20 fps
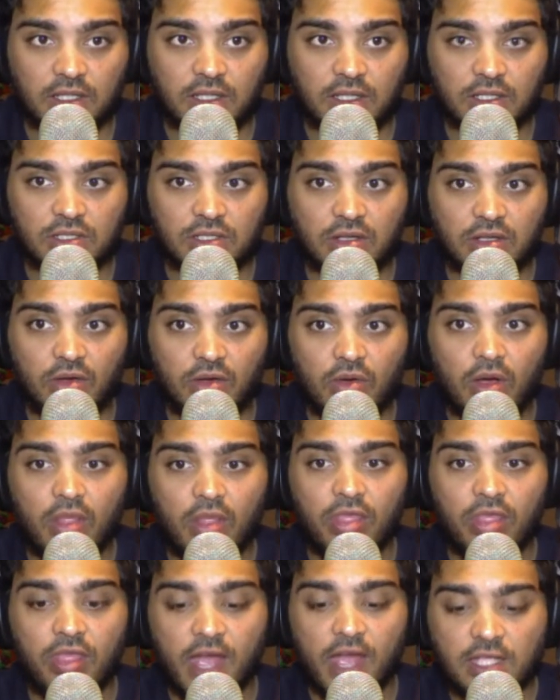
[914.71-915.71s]
So
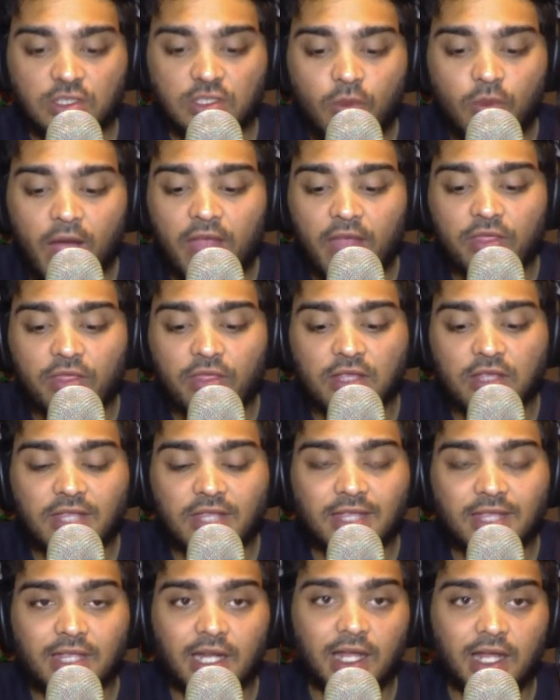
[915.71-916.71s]
that's why I think that
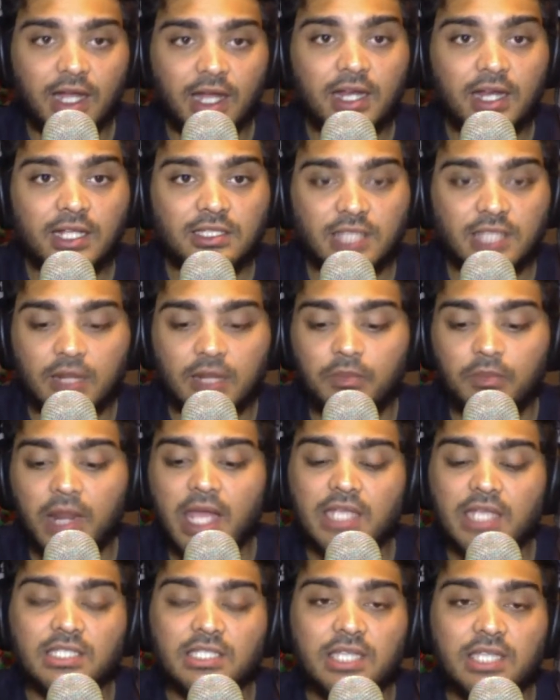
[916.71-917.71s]
the learnings that
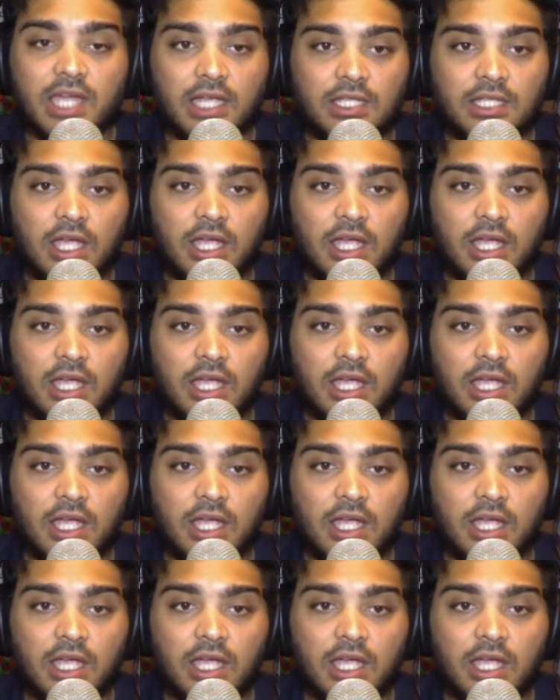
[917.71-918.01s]
players get